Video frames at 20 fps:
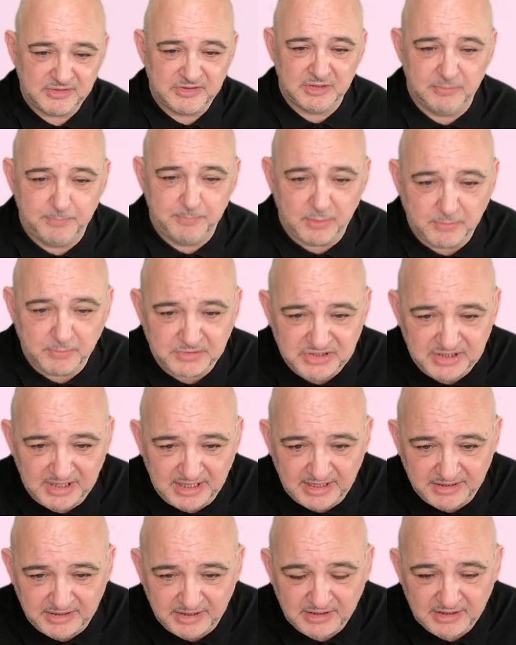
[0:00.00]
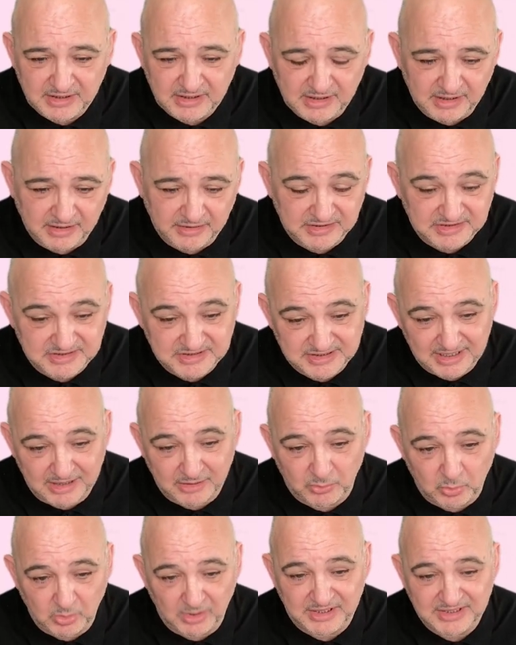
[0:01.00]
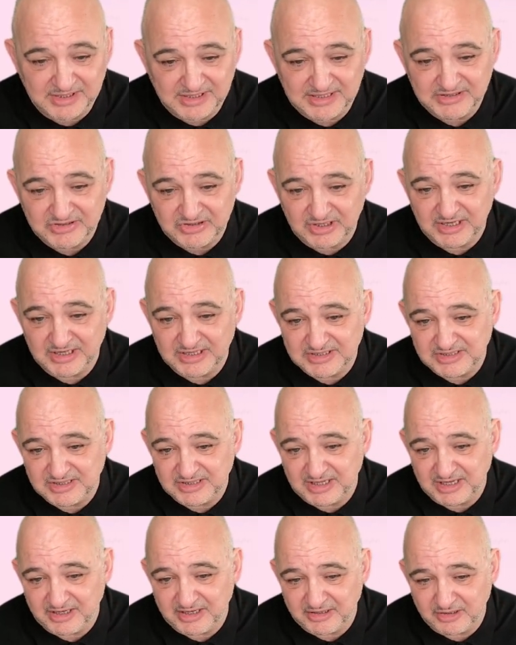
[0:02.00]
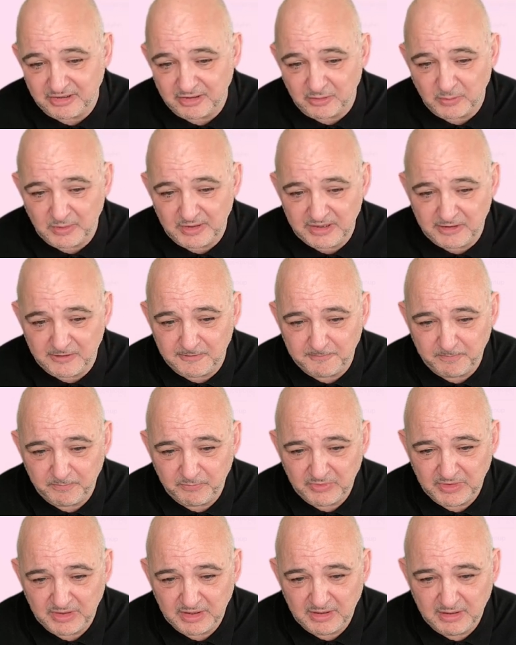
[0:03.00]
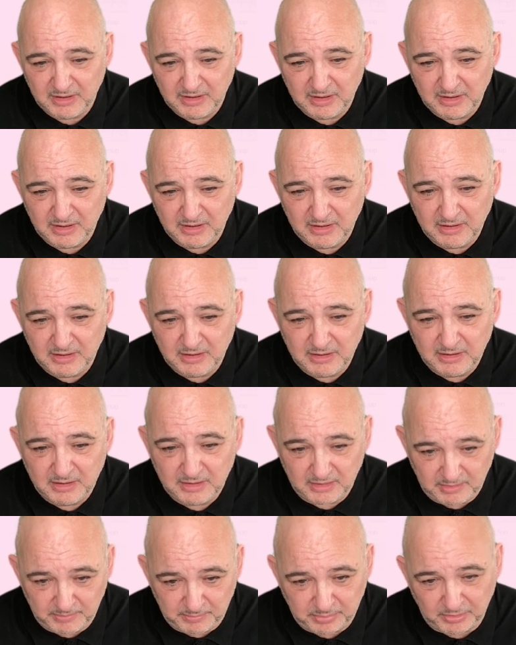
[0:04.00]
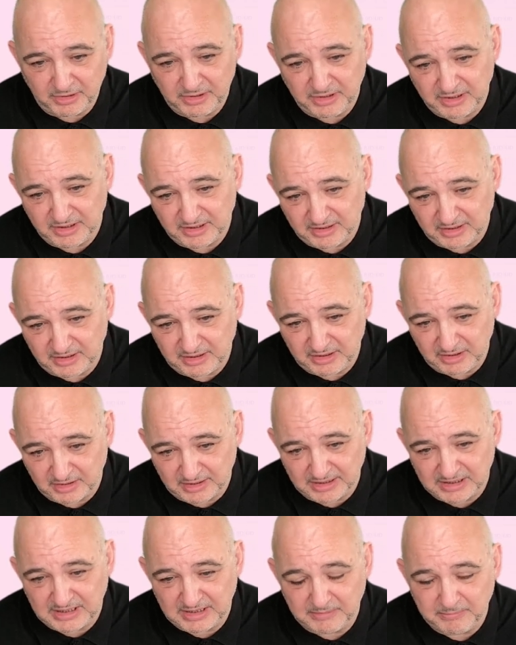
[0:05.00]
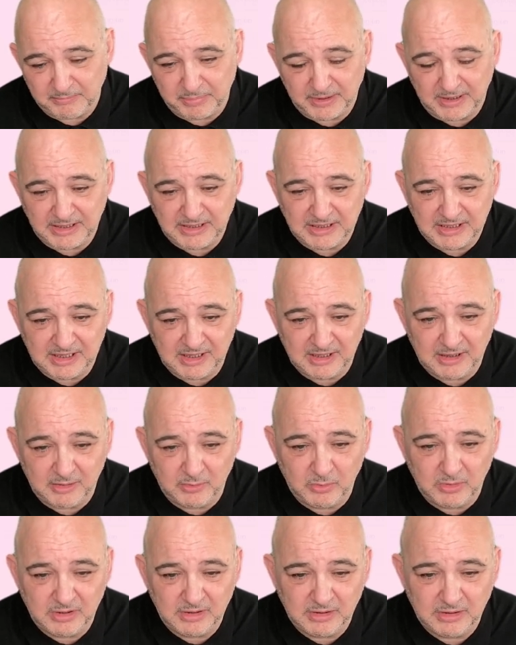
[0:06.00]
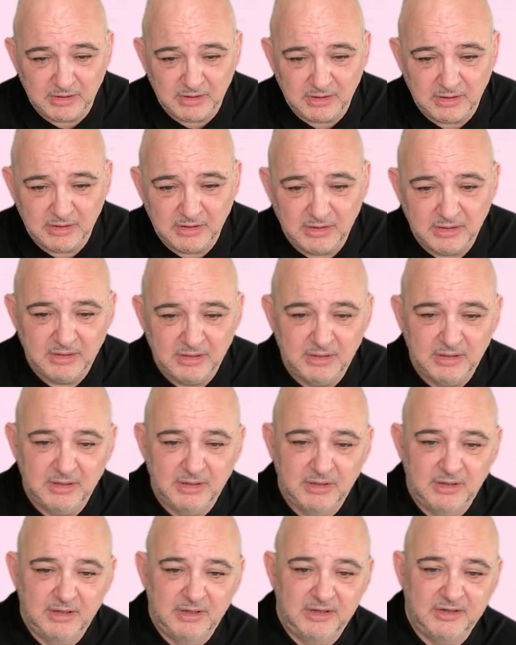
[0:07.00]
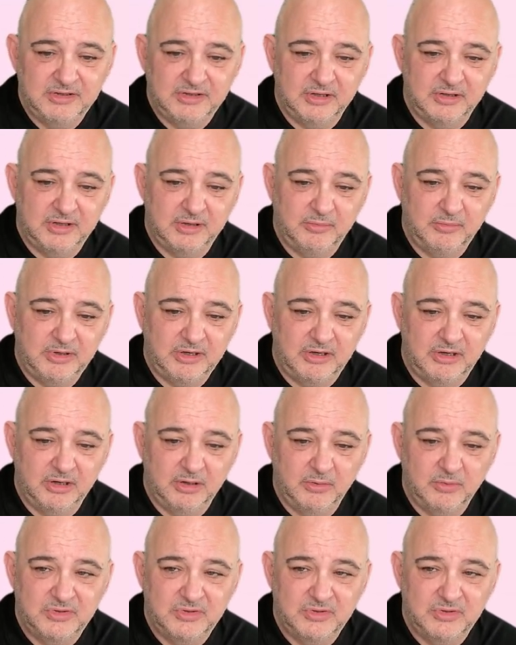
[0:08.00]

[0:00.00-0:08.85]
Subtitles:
to publish ad, and this is how quick and easy it is to get it going. Deploying your ad campaign now. So then we go